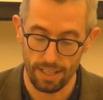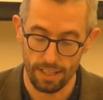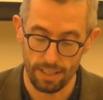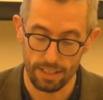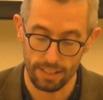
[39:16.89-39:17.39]

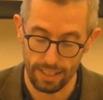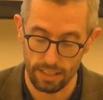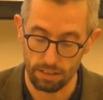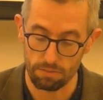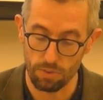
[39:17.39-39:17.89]
uh,
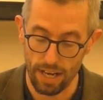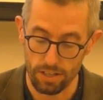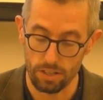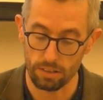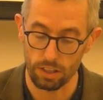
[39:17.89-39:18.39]
collective
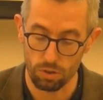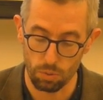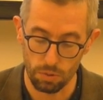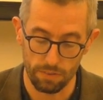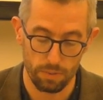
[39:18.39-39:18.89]
rational
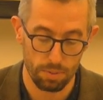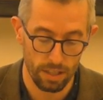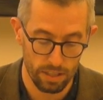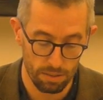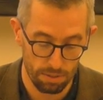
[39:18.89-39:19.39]
control of the
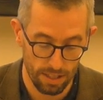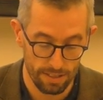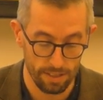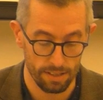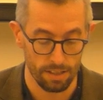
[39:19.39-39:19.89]
production
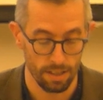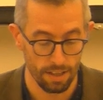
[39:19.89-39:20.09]
process